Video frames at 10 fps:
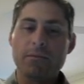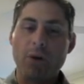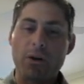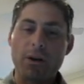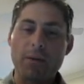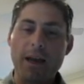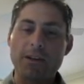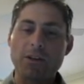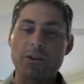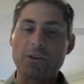Protium
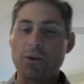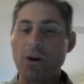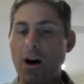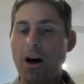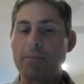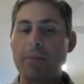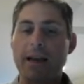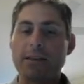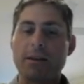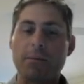has also an odd
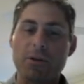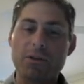mass number.